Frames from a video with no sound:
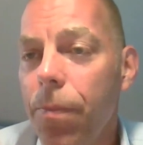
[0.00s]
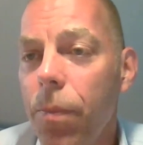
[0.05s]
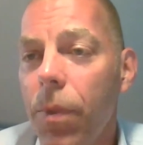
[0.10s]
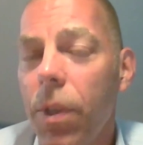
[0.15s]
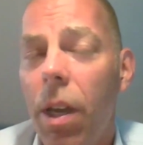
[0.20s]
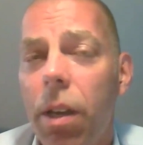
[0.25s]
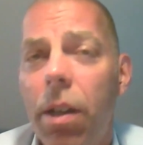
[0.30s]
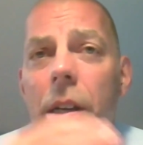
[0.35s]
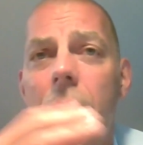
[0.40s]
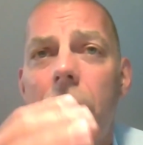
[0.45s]

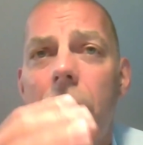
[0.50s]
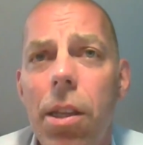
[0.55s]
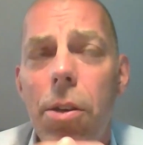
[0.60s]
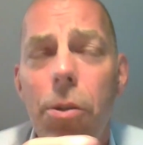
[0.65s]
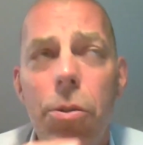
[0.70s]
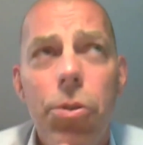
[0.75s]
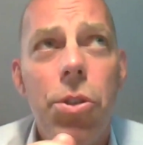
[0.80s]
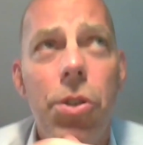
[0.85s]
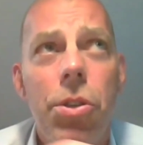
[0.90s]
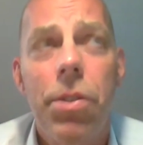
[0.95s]

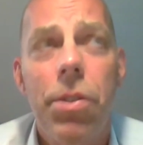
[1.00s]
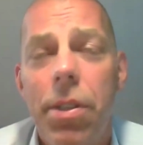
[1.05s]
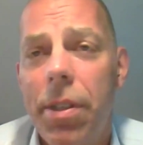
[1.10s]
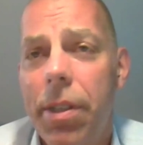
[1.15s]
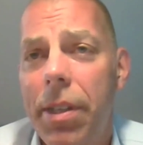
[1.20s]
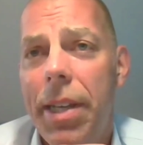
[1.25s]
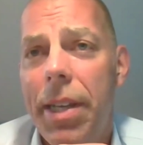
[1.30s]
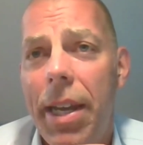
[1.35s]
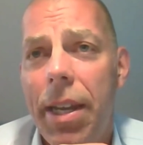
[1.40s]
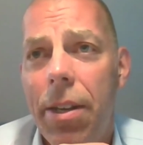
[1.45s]
closer to the
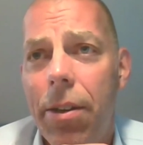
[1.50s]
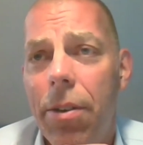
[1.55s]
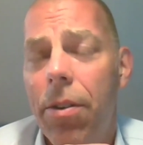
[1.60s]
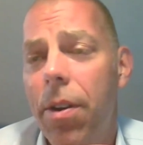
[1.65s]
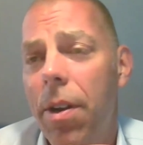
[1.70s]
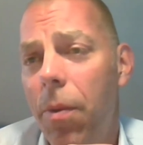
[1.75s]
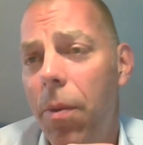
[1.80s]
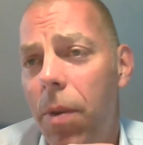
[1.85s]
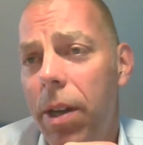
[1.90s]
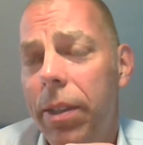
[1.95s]
data or I
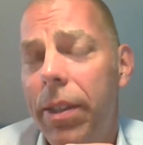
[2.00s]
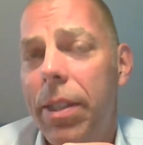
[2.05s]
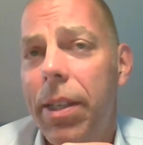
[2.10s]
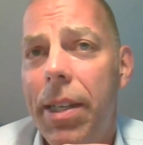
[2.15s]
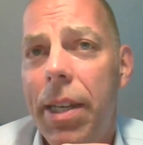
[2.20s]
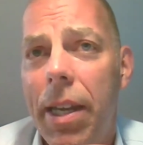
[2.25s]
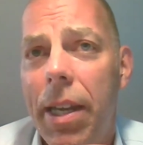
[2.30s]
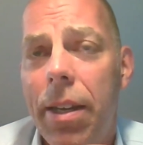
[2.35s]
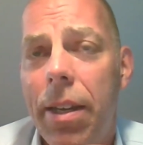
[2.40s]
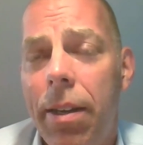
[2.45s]
want the
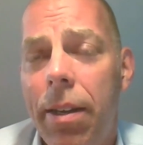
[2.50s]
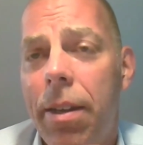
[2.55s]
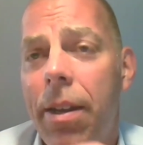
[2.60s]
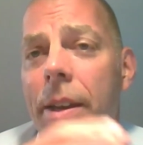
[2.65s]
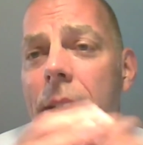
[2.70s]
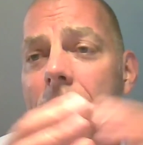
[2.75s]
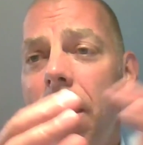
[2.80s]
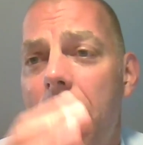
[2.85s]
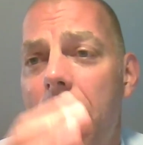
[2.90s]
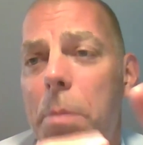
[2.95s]
data.
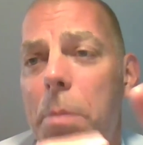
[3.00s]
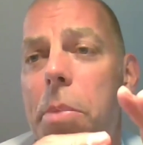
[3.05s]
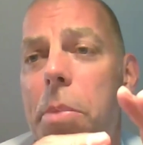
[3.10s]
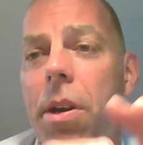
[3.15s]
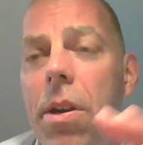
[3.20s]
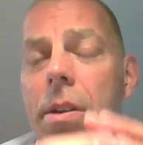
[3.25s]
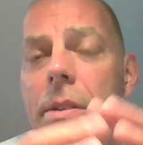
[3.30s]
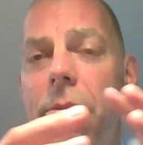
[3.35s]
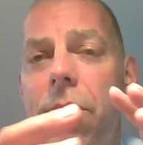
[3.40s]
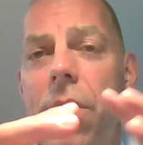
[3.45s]
And
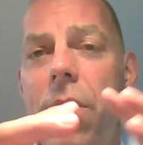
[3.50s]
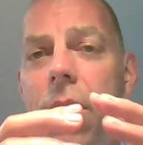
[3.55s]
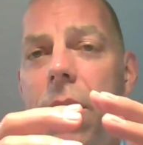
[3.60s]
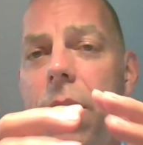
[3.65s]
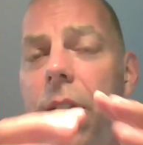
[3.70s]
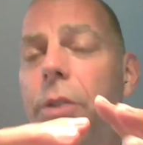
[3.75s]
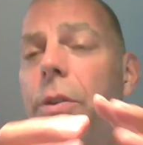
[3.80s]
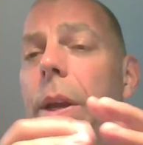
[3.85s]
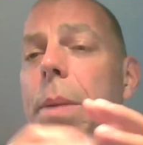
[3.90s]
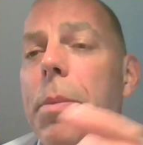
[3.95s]
part of our
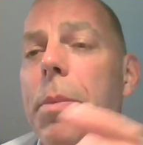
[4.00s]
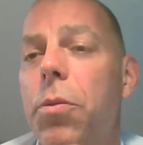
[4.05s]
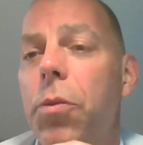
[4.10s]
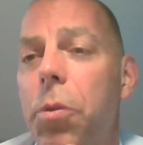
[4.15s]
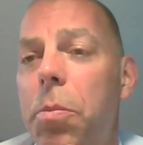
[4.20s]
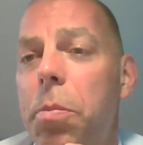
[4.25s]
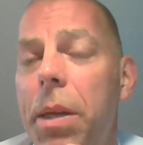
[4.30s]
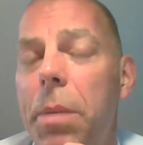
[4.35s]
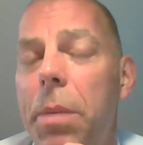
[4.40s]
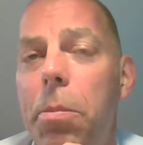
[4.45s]
agreement with
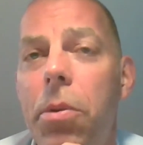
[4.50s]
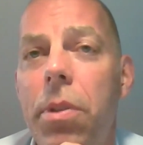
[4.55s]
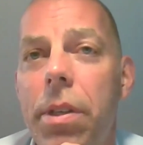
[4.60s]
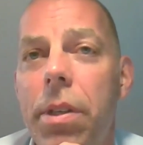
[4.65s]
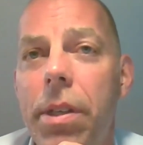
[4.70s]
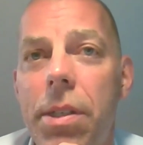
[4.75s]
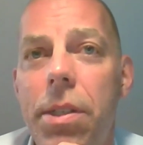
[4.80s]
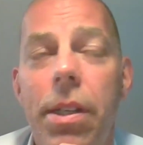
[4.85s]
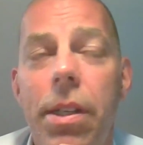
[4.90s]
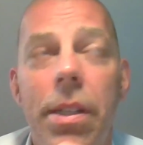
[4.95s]
people
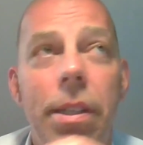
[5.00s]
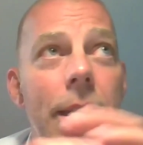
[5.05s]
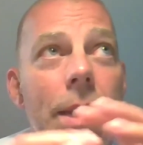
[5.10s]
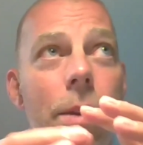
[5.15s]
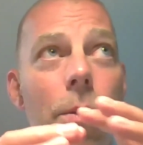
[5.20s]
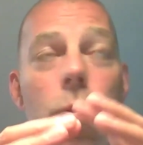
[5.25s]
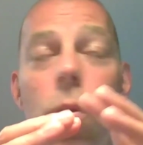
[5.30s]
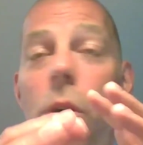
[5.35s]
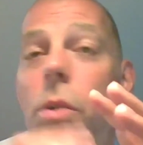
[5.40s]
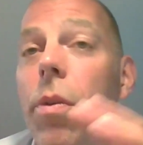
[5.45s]
is that they
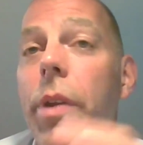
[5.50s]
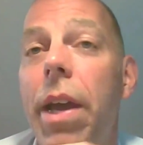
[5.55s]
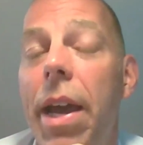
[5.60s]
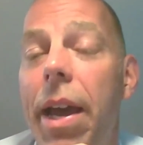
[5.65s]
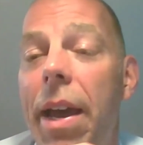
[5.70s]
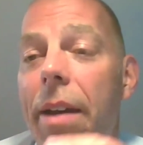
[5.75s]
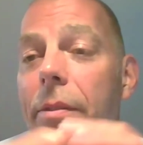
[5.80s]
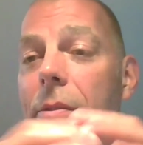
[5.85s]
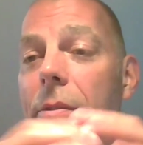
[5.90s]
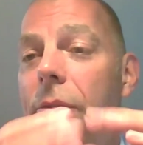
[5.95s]
won't
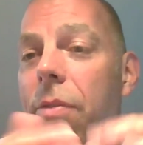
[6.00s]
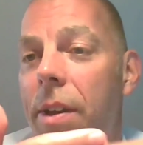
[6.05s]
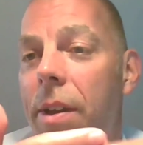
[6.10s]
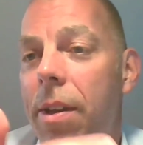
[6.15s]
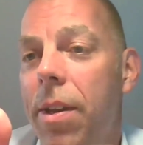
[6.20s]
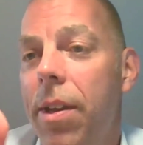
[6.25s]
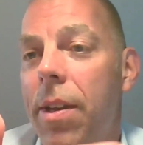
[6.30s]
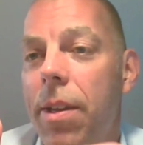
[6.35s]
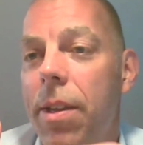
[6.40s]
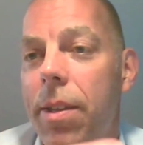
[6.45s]
have
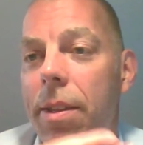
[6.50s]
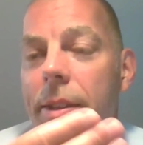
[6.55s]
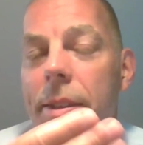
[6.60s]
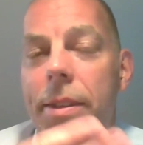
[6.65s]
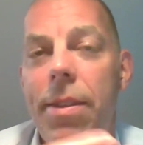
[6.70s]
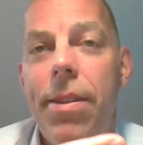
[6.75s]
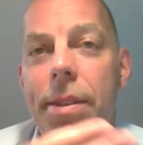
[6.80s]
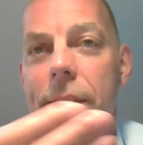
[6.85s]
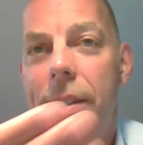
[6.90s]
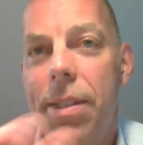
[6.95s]

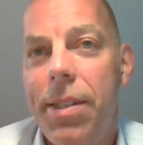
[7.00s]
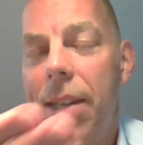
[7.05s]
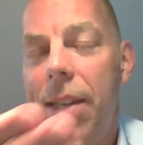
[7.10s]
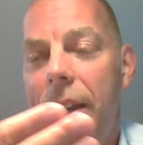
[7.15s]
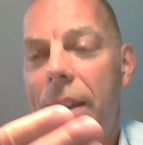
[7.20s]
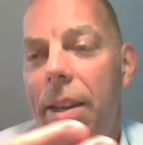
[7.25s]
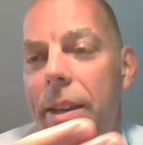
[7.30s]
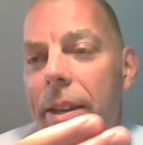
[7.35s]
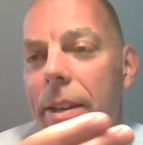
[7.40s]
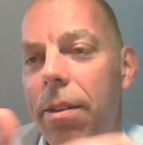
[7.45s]
the data,
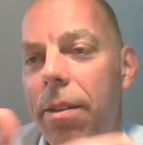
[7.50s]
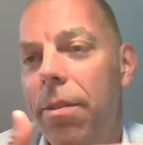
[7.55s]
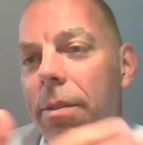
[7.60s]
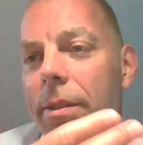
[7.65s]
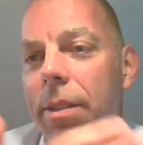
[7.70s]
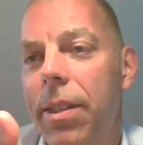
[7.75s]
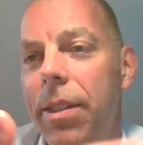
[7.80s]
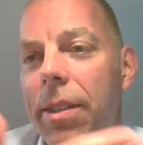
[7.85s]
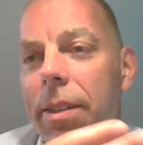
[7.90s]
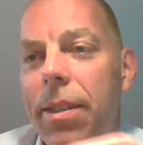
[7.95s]
you know,
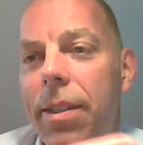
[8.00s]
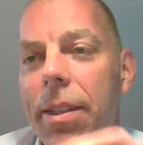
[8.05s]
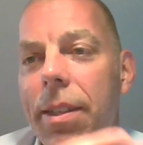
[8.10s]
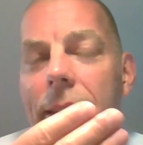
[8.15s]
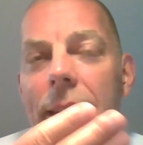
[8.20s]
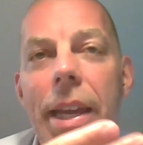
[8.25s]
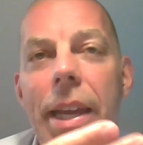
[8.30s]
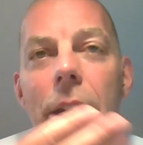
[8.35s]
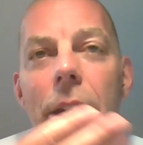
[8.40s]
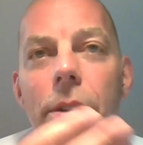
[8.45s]
the
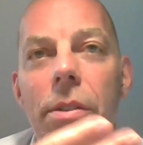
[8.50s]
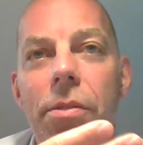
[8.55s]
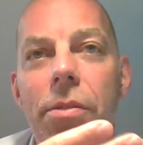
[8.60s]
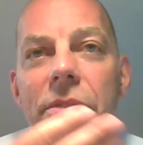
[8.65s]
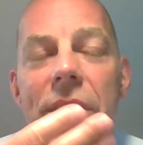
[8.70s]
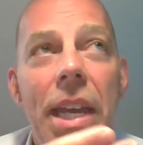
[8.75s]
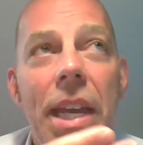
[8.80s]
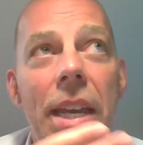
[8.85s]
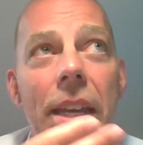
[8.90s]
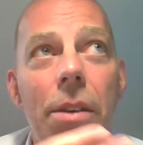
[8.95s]
layer of
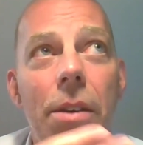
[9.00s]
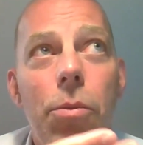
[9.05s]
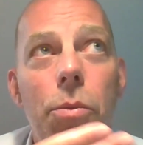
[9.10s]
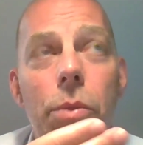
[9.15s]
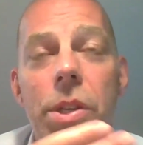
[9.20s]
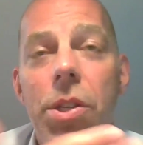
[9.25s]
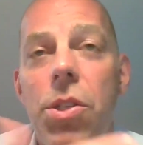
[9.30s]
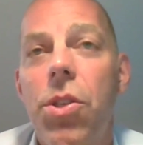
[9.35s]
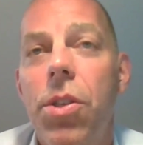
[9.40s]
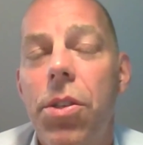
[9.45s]
data,
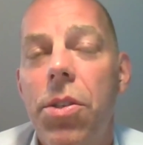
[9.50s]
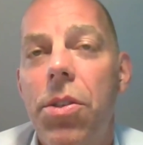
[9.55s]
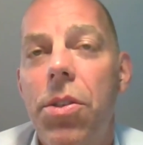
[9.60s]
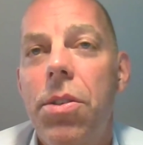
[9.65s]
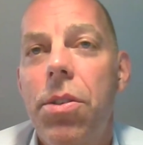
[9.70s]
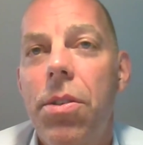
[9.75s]
which is